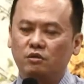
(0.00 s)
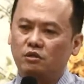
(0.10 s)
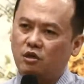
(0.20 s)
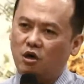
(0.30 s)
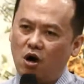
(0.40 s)

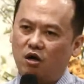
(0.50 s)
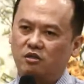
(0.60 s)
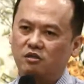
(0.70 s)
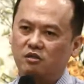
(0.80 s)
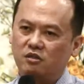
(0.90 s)
God
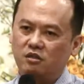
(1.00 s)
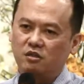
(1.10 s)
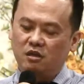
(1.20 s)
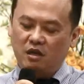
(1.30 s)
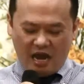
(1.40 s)

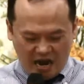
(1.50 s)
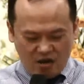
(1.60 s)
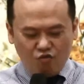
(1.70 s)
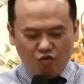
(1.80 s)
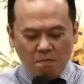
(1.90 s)

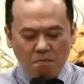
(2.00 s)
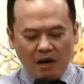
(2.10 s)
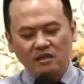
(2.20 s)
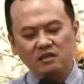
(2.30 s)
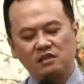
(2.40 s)
and
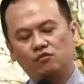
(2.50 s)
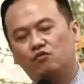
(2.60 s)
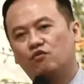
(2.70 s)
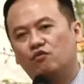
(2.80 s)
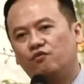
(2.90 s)
reminded
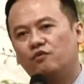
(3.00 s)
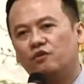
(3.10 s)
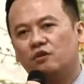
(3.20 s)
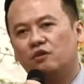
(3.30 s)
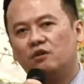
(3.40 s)
Ruth
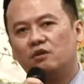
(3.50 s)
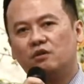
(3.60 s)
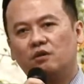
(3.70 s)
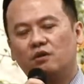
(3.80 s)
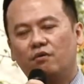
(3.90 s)

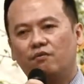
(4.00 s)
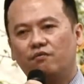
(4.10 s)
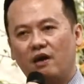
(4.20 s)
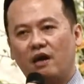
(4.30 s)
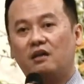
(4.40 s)

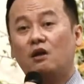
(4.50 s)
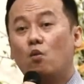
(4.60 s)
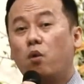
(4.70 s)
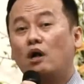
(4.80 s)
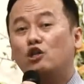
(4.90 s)
that
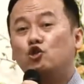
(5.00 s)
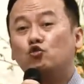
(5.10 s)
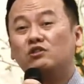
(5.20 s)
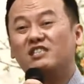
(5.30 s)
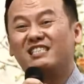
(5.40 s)
what
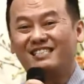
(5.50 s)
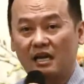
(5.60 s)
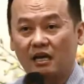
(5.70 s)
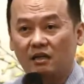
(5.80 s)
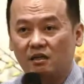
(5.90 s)
you
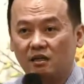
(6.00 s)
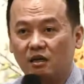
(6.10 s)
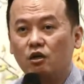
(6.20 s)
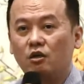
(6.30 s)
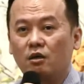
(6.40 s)
said,
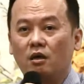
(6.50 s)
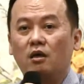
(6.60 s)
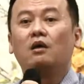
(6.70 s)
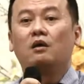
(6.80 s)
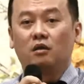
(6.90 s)

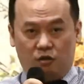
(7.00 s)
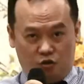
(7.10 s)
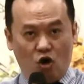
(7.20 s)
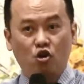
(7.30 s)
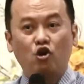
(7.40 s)

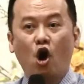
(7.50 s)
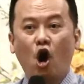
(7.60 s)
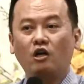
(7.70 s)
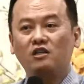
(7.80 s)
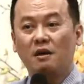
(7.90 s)
your
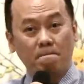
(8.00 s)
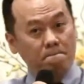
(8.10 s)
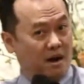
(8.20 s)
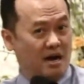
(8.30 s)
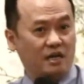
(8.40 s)
God,
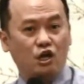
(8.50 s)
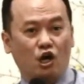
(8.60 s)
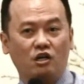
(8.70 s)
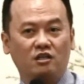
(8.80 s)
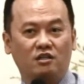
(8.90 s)
my
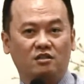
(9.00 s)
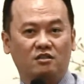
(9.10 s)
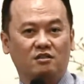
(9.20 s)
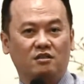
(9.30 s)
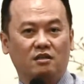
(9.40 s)
God,
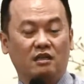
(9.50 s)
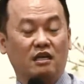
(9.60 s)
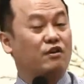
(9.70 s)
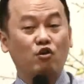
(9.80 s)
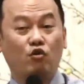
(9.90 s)

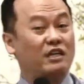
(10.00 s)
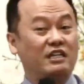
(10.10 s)
even though he